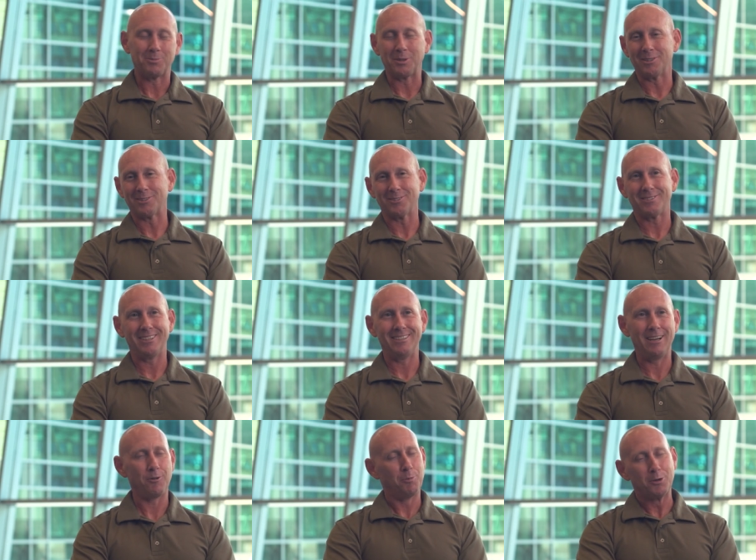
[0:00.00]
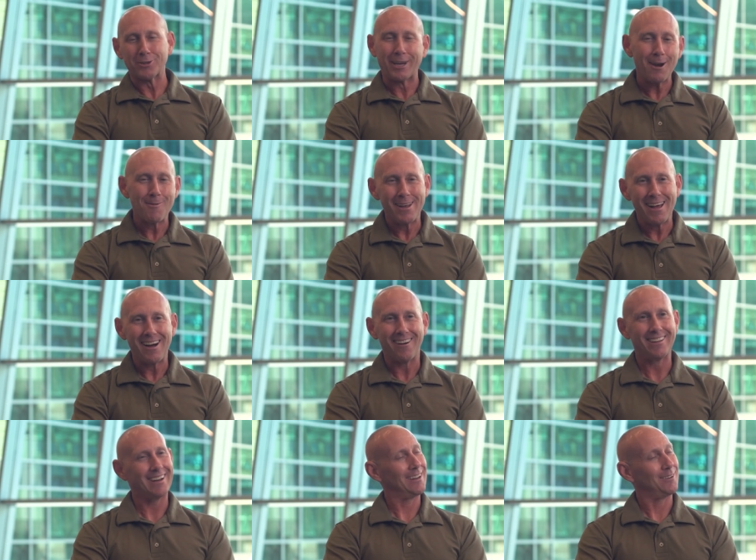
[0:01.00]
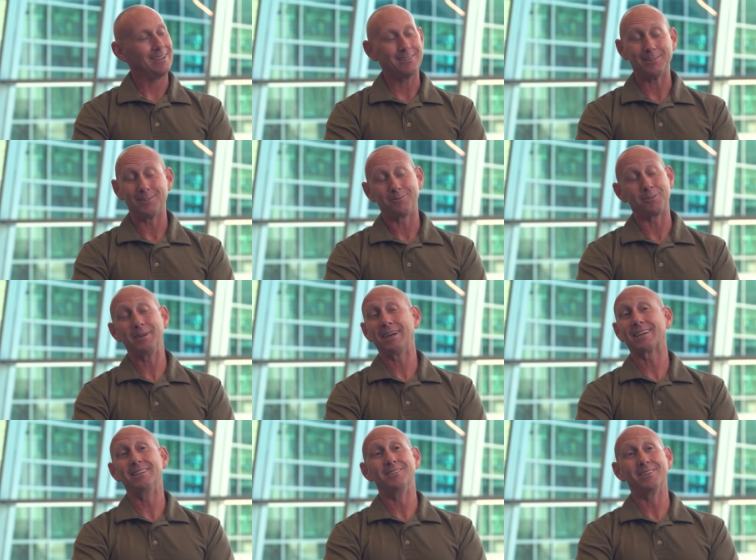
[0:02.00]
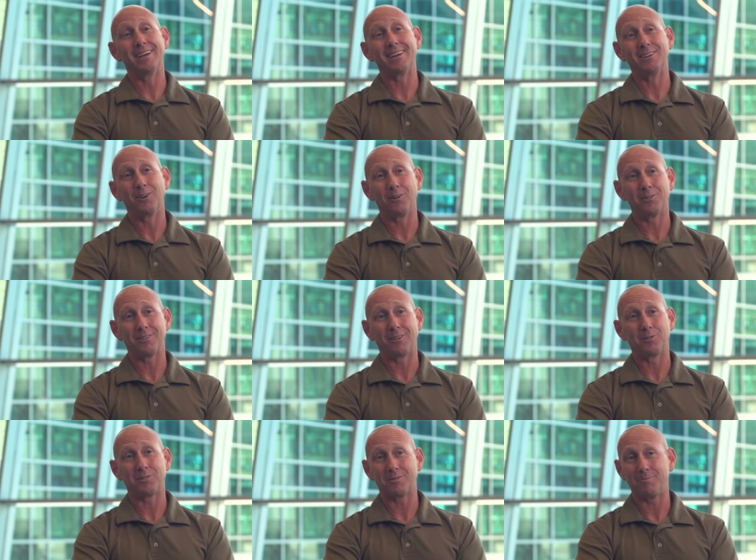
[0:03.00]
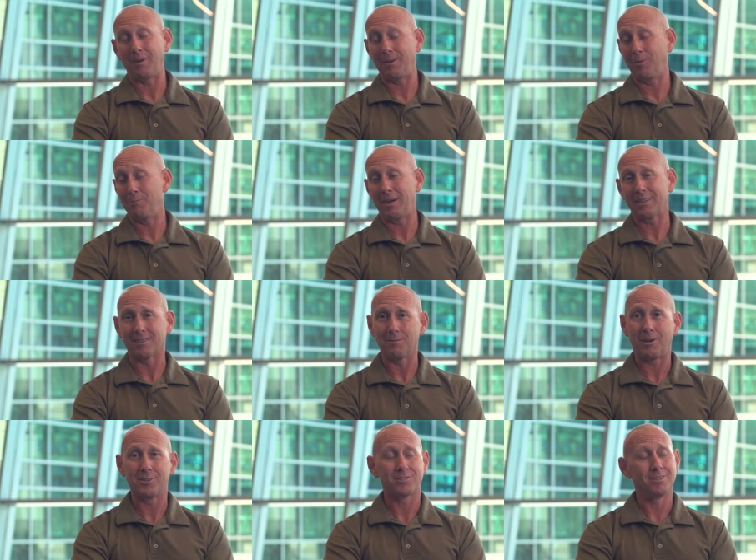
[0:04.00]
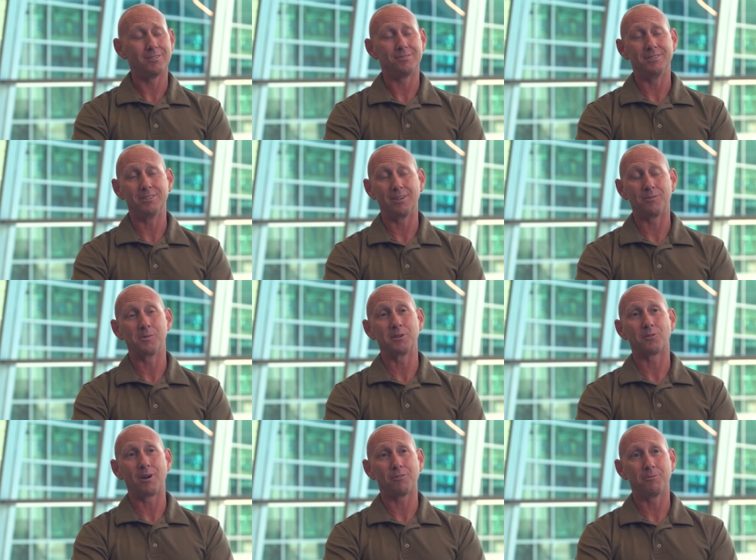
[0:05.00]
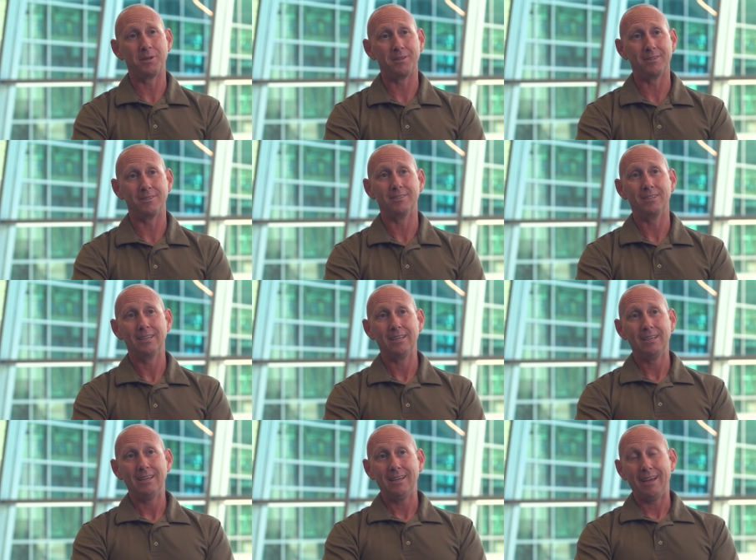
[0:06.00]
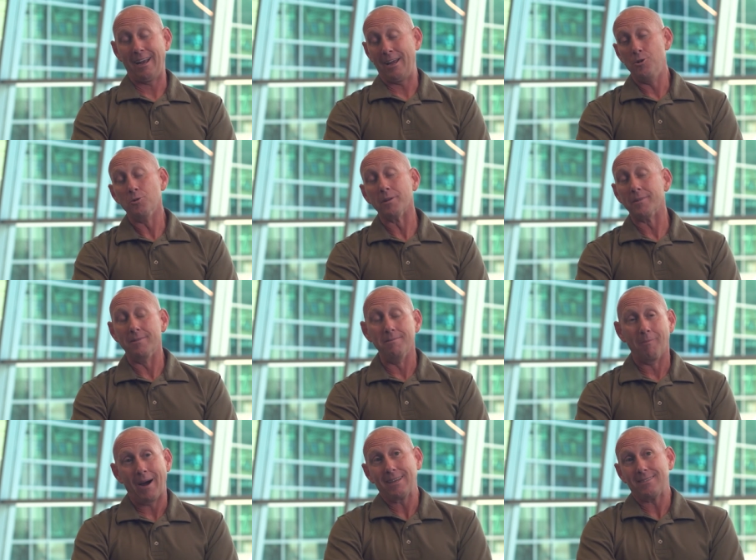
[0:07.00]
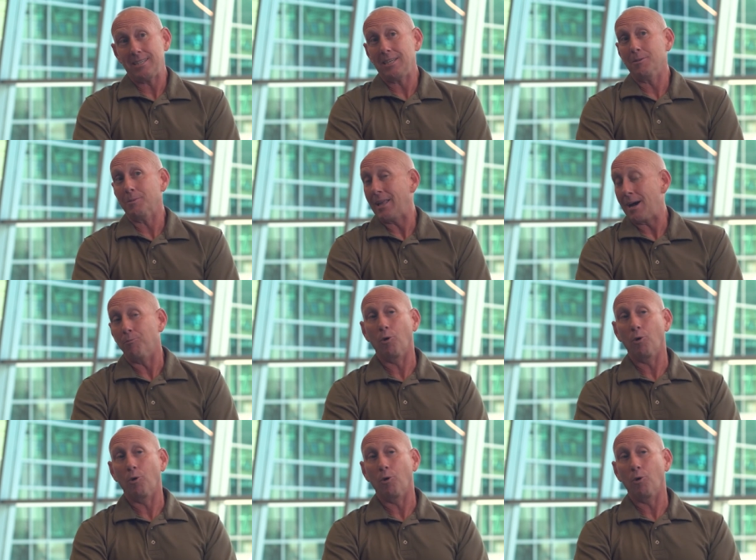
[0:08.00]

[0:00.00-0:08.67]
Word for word: purists will say, never put your camera down, and I don't know. For me, I couldn't do that. You know, I went back to the mantra of, you know, every Marine's rifleman, and I knew that my team in that